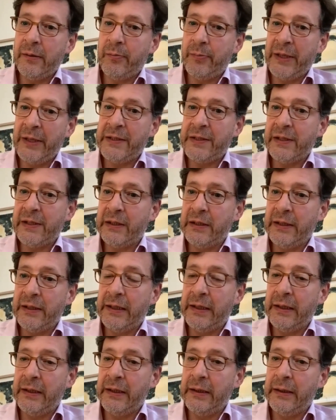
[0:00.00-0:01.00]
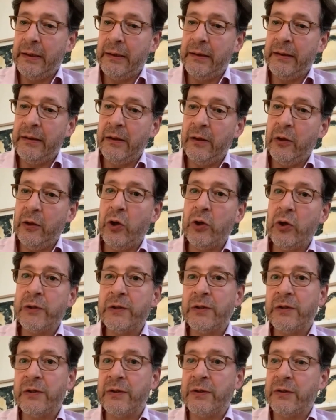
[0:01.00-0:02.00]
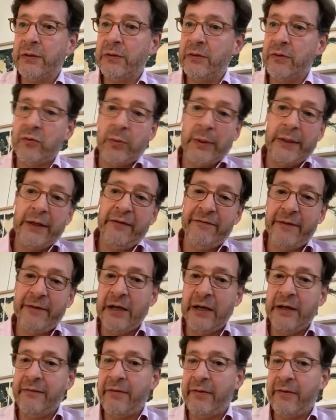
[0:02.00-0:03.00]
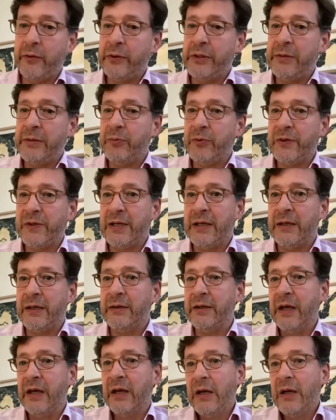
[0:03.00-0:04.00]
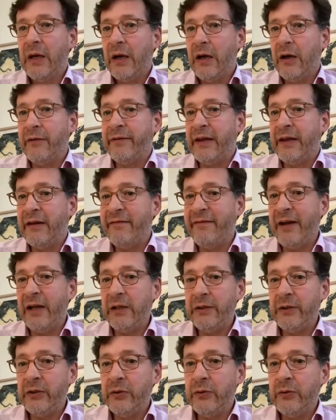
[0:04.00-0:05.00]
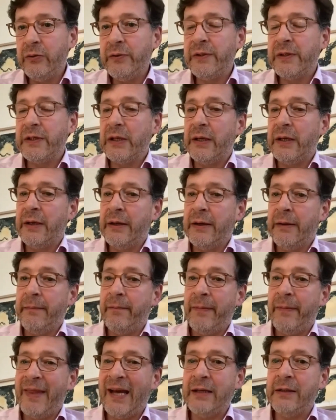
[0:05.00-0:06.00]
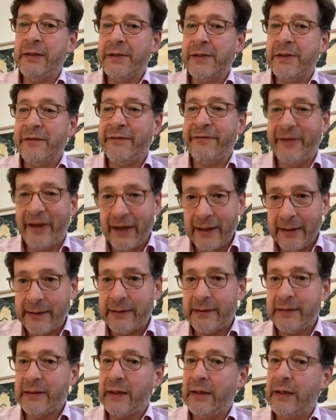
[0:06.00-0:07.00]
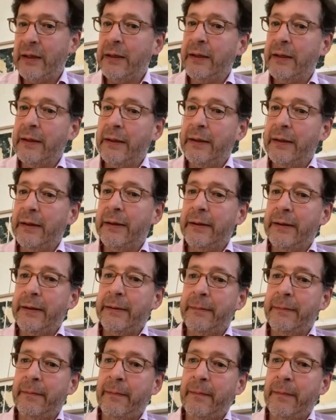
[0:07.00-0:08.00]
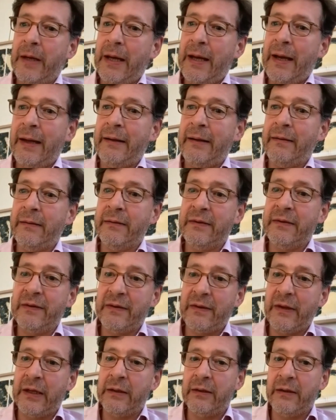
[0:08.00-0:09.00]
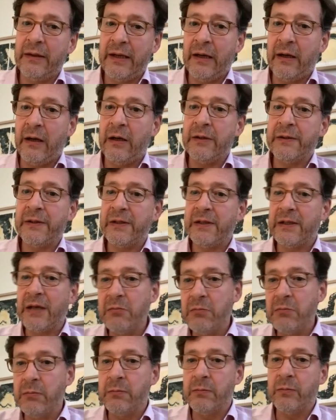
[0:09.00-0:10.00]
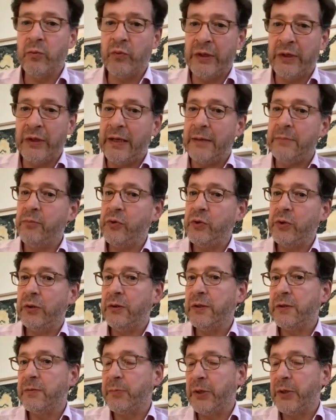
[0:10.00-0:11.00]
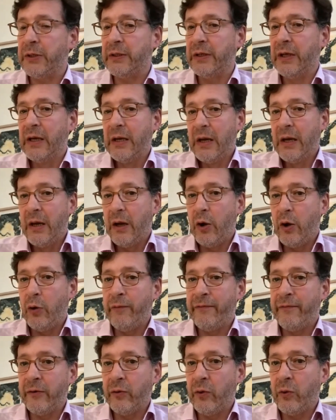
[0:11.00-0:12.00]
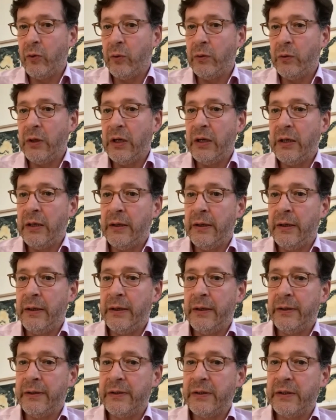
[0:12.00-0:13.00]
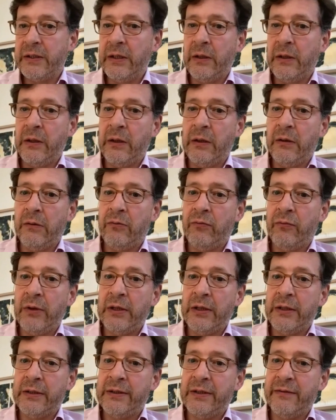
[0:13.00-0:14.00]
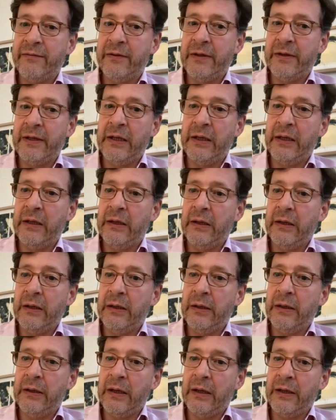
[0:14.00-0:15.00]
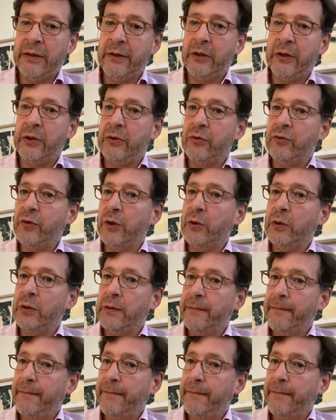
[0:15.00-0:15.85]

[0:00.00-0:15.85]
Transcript: basically lost 25–30% of their values. That is a fact, and that there are some redemptions, but overall still relatively under control.